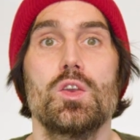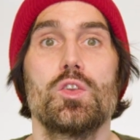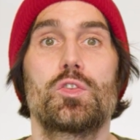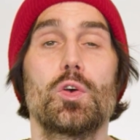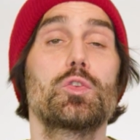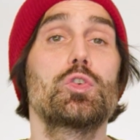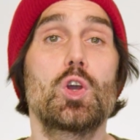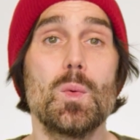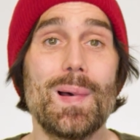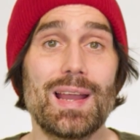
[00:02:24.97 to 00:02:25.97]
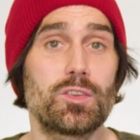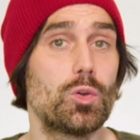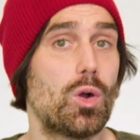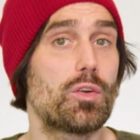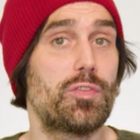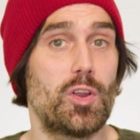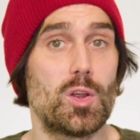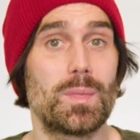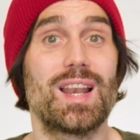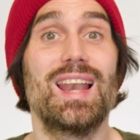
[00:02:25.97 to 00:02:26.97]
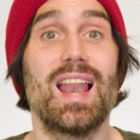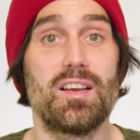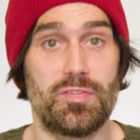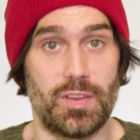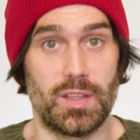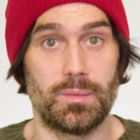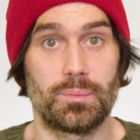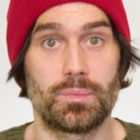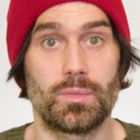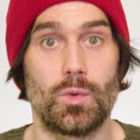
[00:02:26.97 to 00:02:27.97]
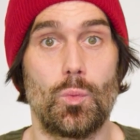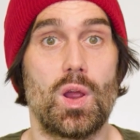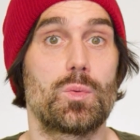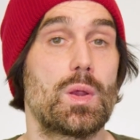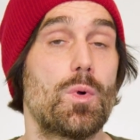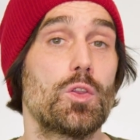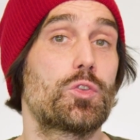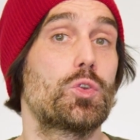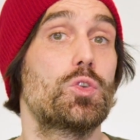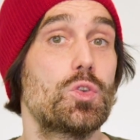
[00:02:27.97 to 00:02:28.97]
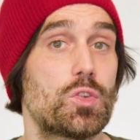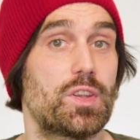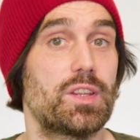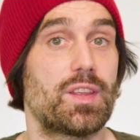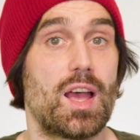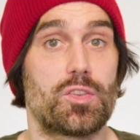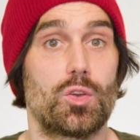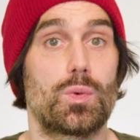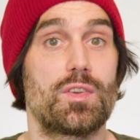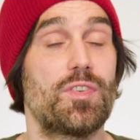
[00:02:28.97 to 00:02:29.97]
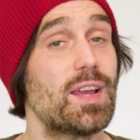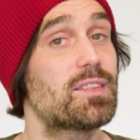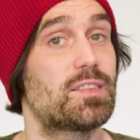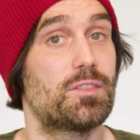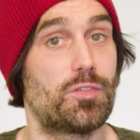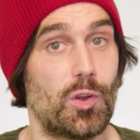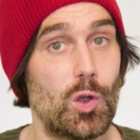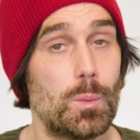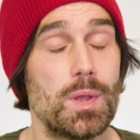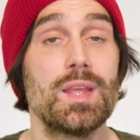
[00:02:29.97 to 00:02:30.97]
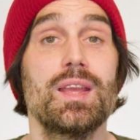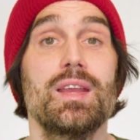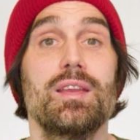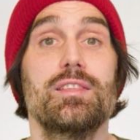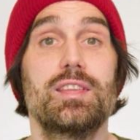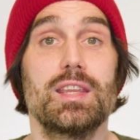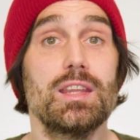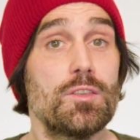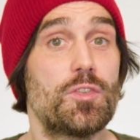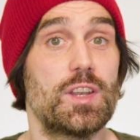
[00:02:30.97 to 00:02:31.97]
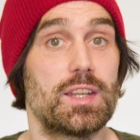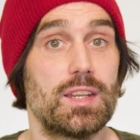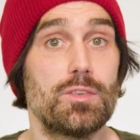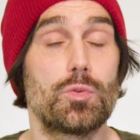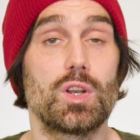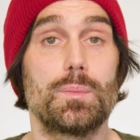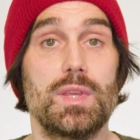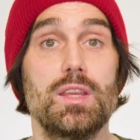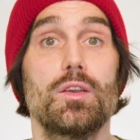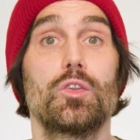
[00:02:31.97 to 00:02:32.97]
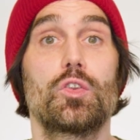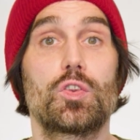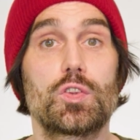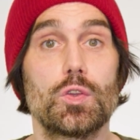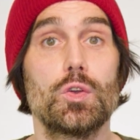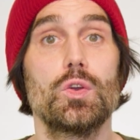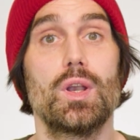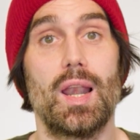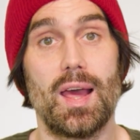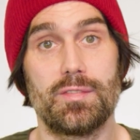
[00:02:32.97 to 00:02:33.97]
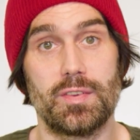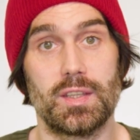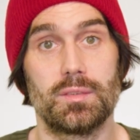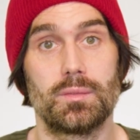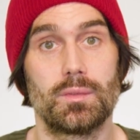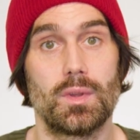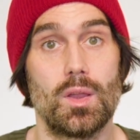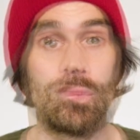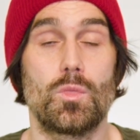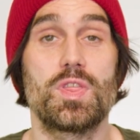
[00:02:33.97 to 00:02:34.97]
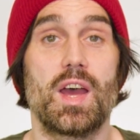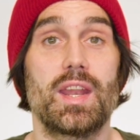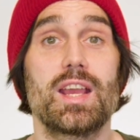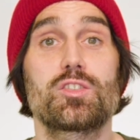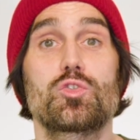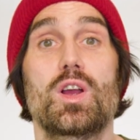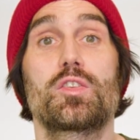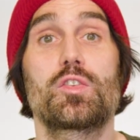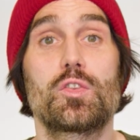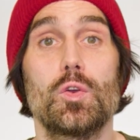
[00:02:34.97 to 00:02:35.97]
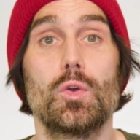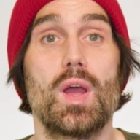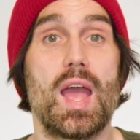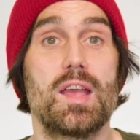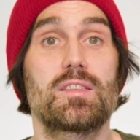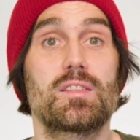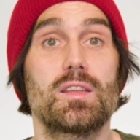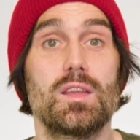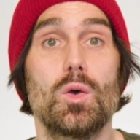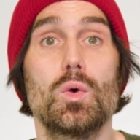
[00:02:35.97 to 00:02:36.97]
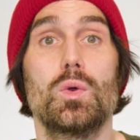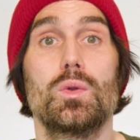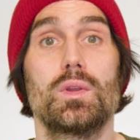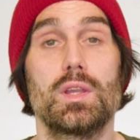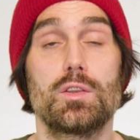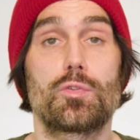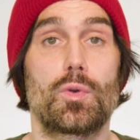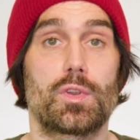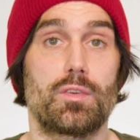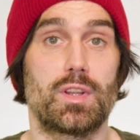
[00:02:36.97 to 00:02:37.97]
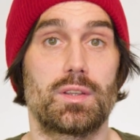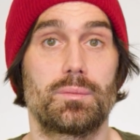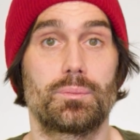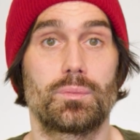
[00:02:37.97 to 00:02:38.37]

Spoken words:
So to go back to our verb laver, when we want to use it as a reflexive verb, the infinitive will be se laver, with that extra se, S-E, in front of it.